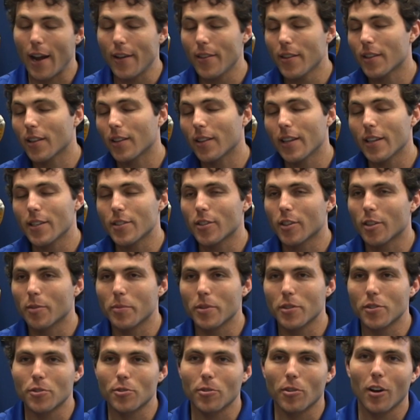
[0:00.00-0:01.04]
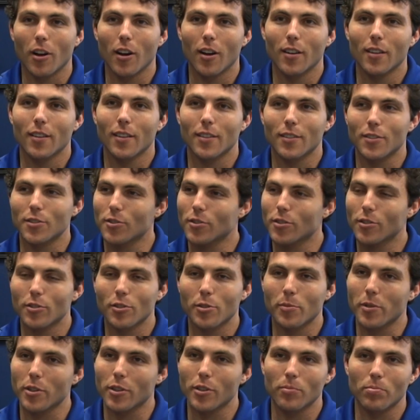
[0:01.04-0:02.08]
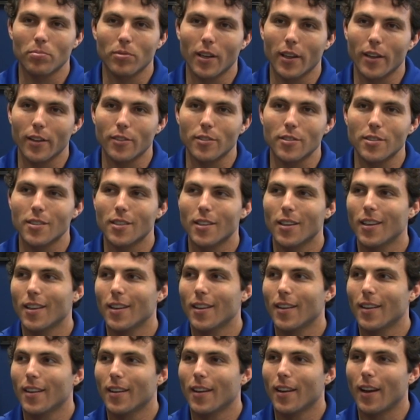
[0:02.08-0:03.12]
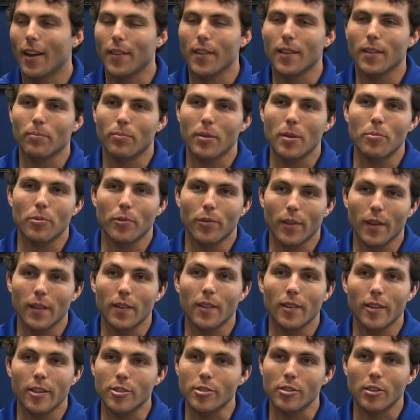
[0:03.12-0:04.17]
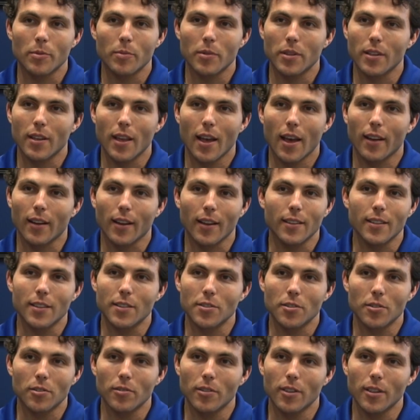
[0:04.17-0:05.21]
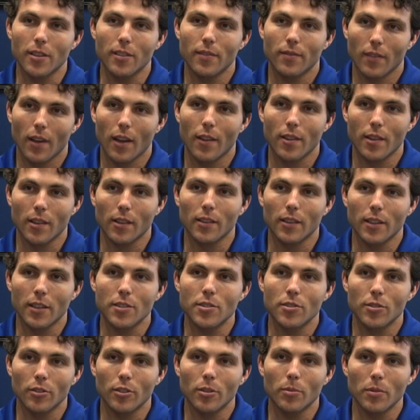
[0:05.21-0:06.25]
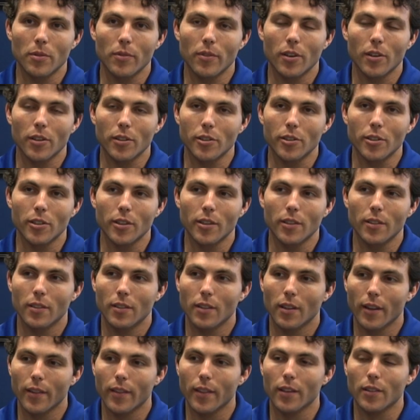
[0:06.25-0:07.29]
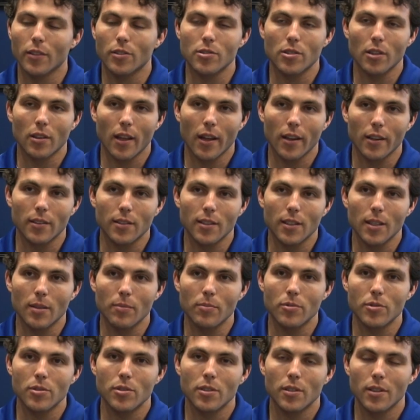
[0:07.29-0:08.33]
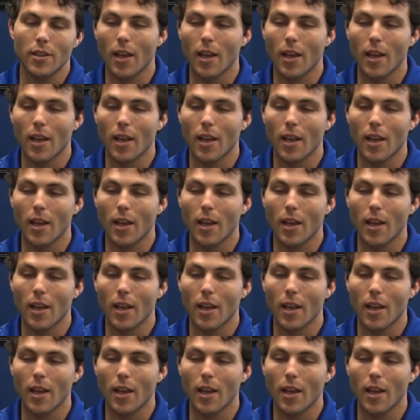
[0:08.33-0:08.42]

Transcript: I think the league's going to be strong. Still going to be good players. I think people think the league's going to be down. I disagree. I think the league's still going to be very good. I think there's a lot of teams.